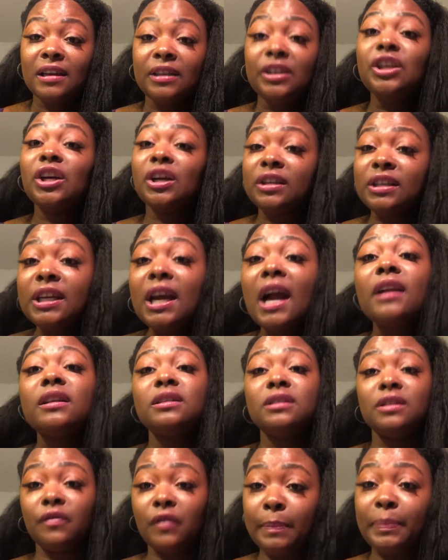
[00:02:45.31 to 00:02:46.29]
your child
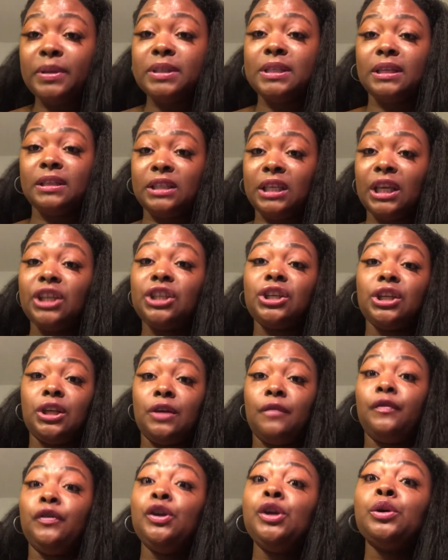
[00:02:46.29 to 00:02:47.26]
is a representation
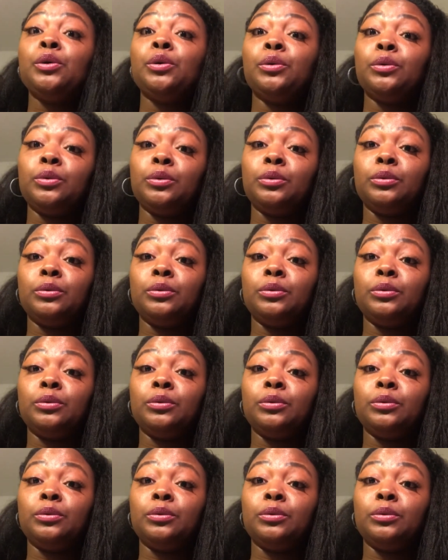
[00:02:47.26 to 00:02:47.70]
of you.